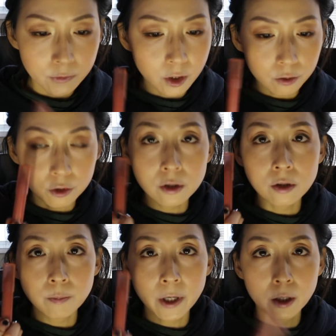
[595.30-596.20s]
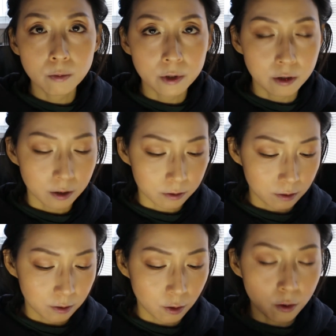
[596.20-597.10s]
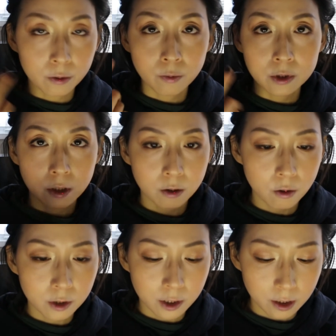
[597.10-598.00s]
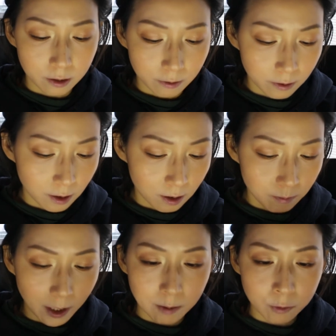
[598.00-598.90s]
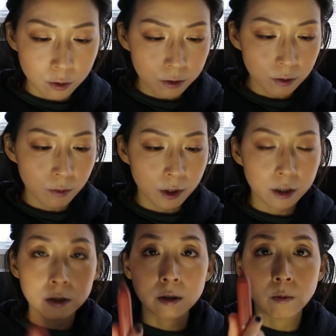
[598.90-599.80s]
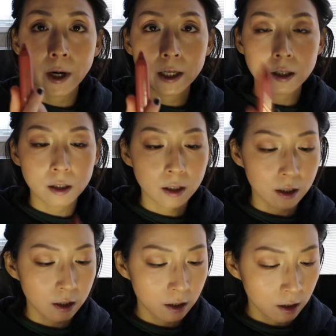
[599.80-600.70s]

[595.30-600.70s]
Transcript: Now just to pair with the going with the coconut theme, I'm going to wear the Waikiki.